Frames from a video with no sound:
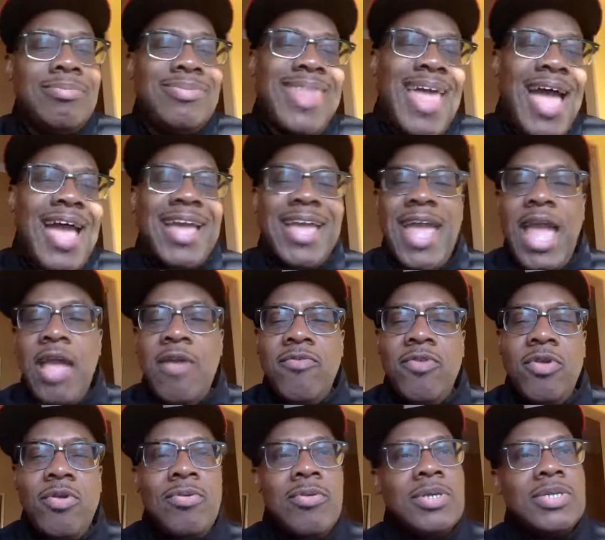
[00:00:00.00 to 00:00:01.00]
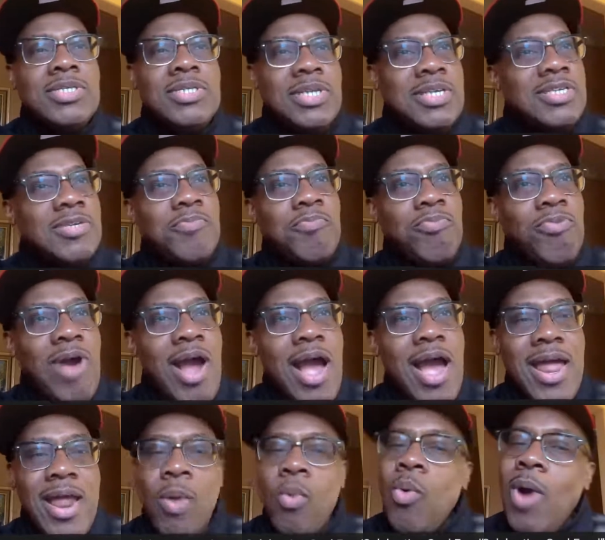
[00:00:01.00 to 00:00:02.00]
That gave you a sense of
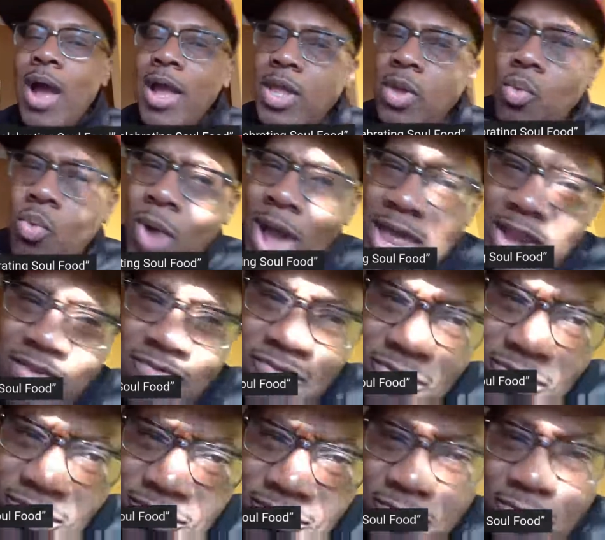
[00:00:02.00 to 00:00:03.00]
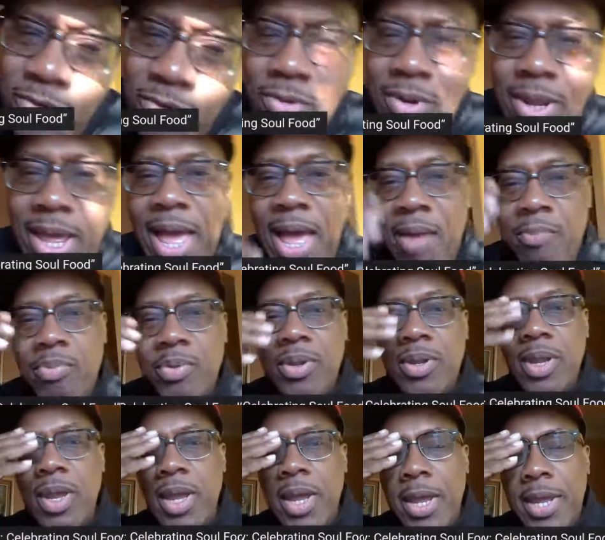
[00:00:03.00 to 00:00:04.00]
pride. And while you waited for the food to happen,
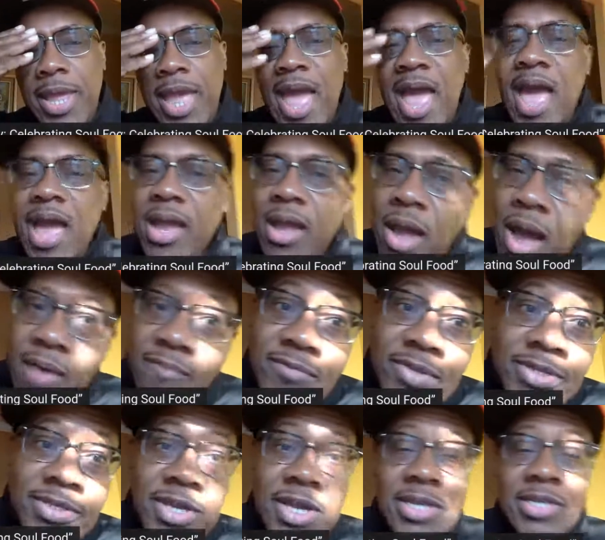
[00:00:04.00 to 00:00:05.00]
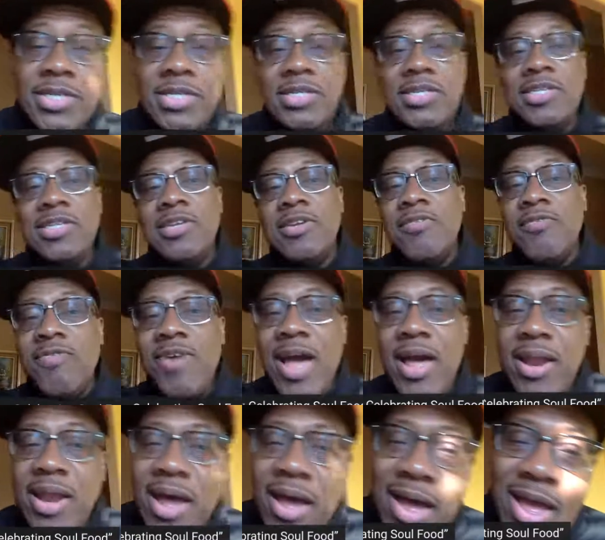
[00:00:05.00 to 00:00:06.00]
you had conversations and you
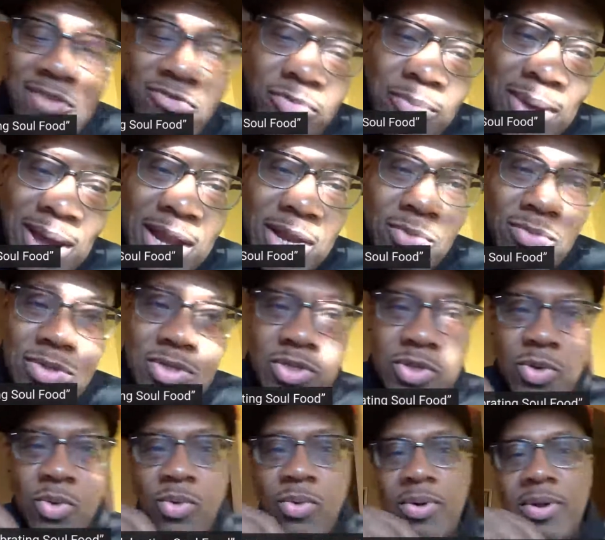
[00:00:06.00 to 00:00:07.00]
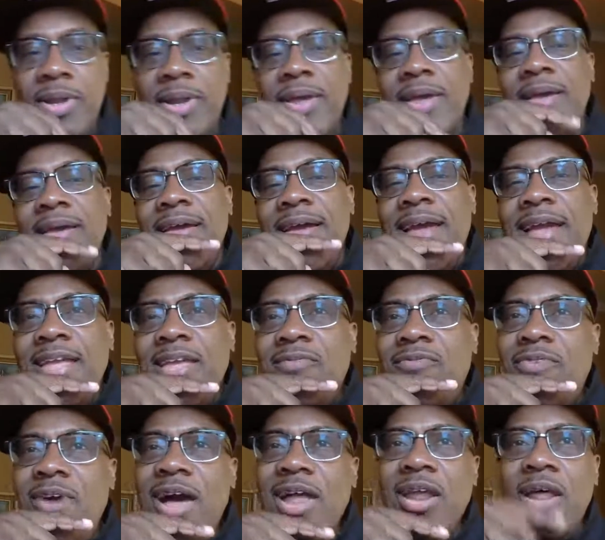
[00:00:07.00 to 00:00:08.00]
found how everybody was doing. And you
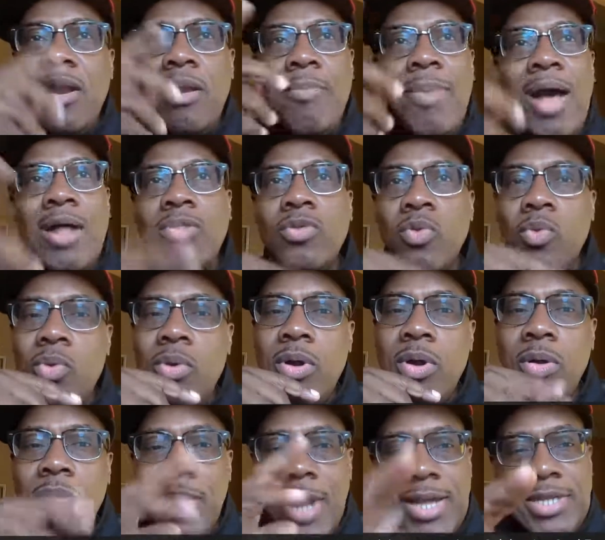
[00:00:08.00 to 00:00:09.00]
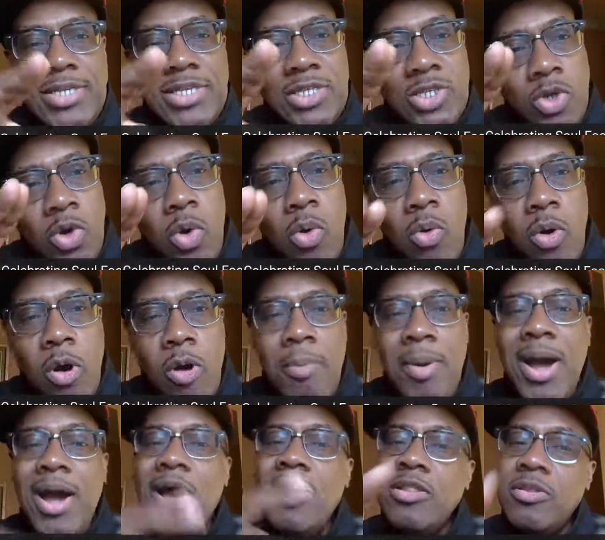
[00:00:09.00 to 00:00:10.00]
found out about the world, not just your world,
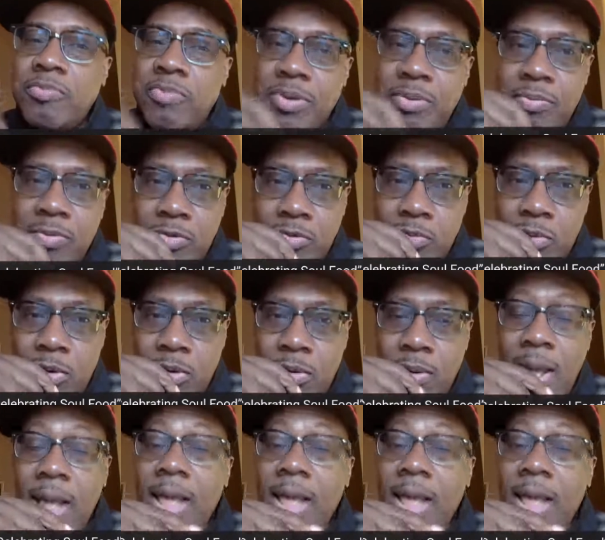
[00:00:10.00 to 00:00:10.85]
but other people's world.